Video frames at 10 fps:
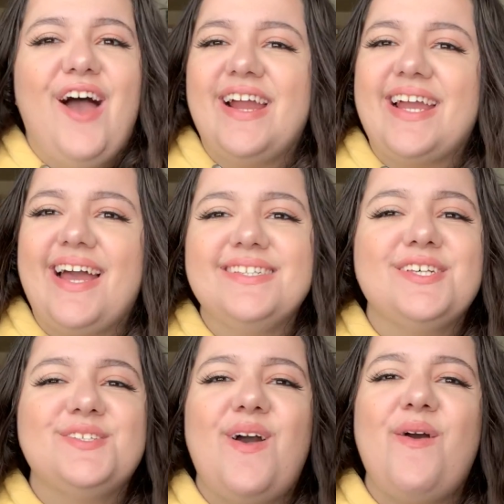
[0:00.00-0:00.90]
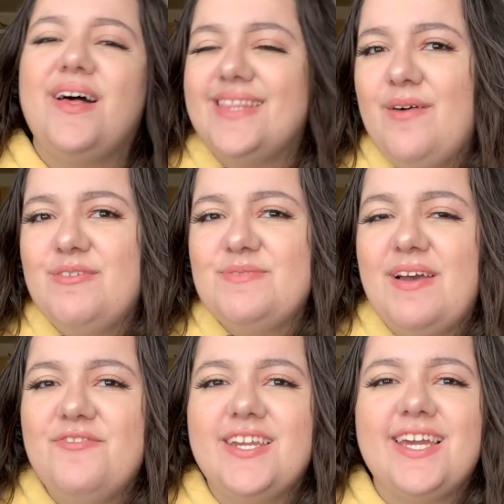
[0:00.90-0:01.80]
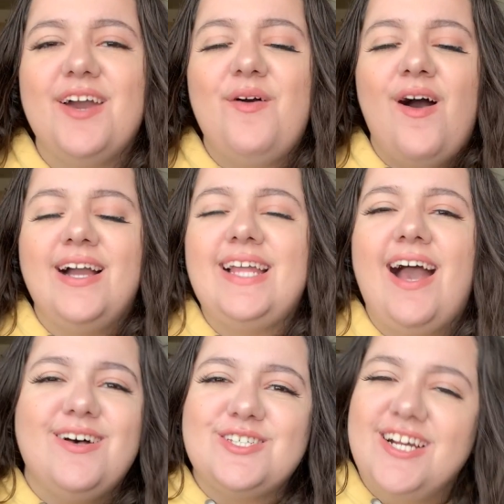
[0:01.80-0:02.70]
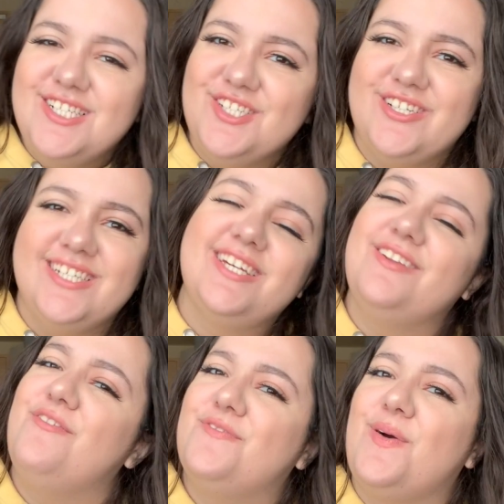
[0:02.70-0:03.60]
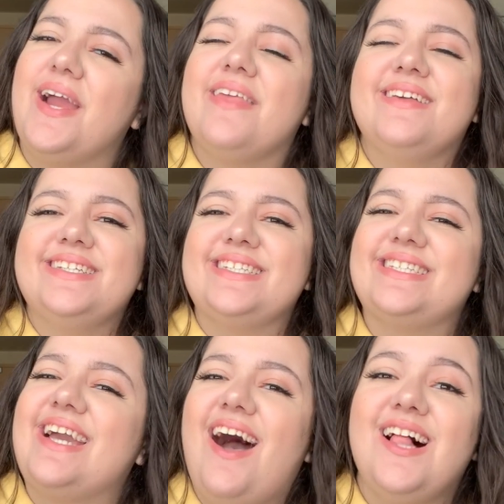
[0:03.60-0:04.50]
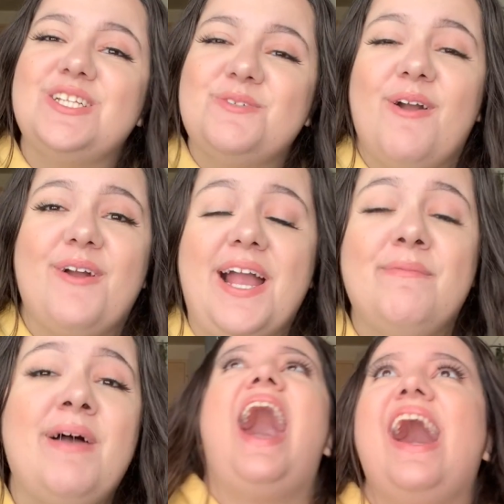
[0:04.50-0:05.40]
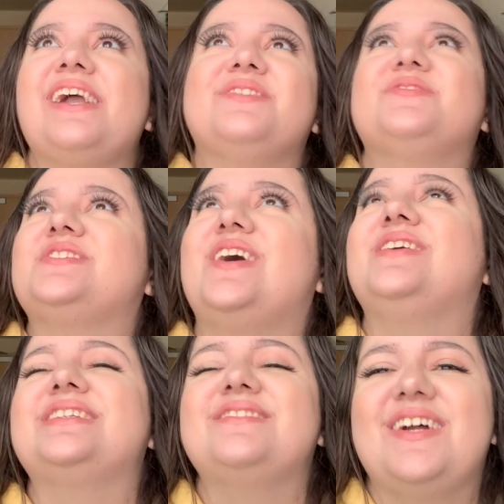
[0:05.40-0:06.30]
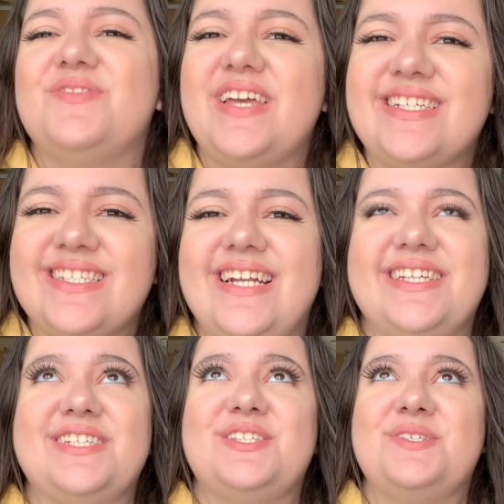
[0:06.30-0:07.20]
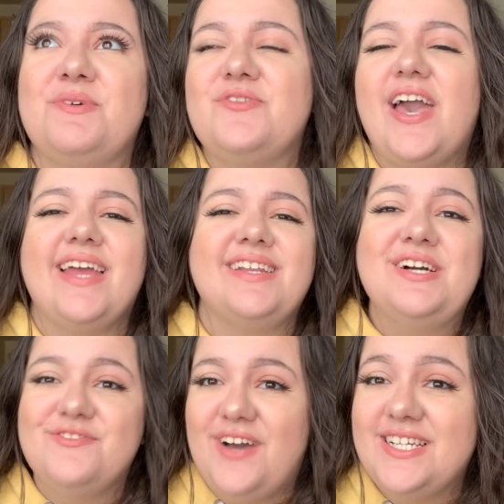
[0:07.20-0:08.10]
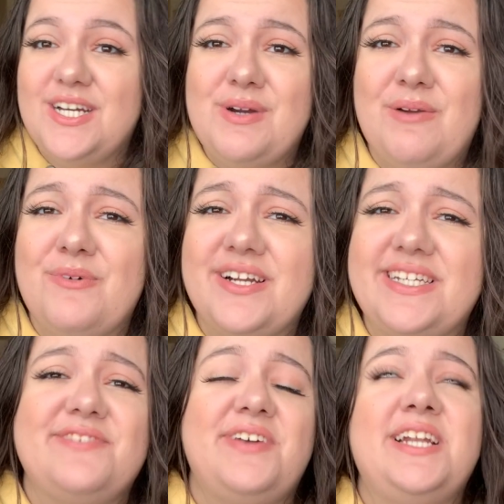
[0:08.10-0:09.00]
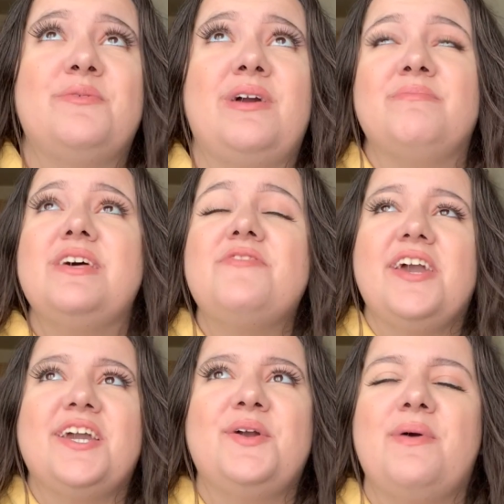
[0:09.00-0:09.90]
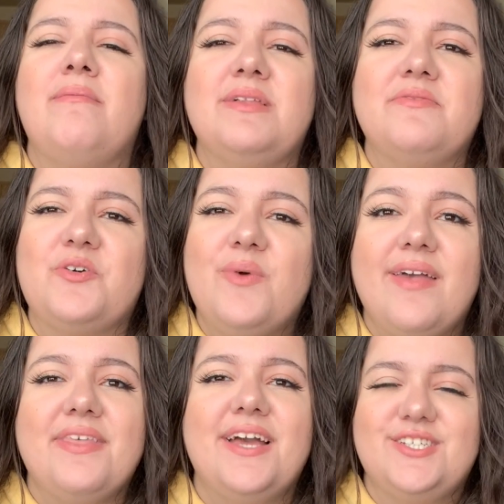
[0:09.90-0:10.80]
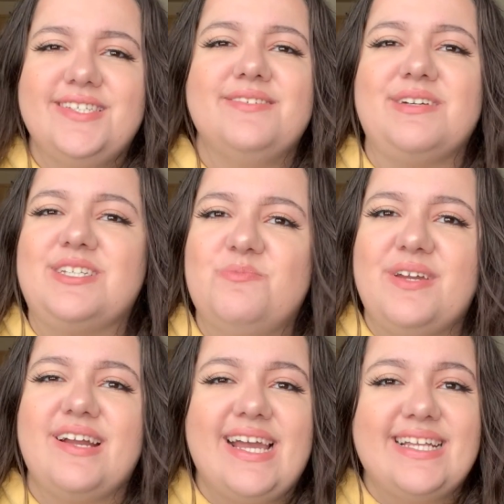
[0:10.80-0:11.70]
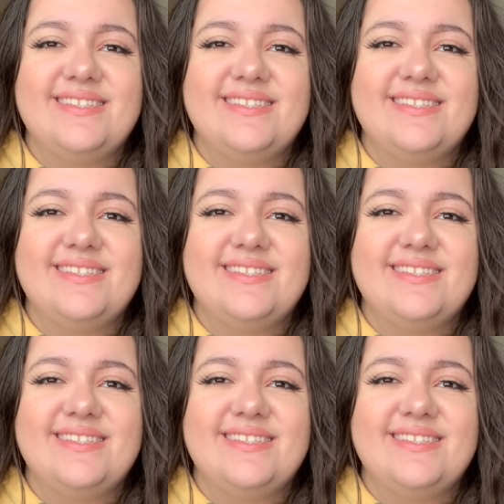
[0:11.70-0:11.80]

right guys, so that was my video on housing registration for the Disney College program. I am so incredibly excited to move in, find out where I'm working, find out where I'm living, who I'm living with, and just to experience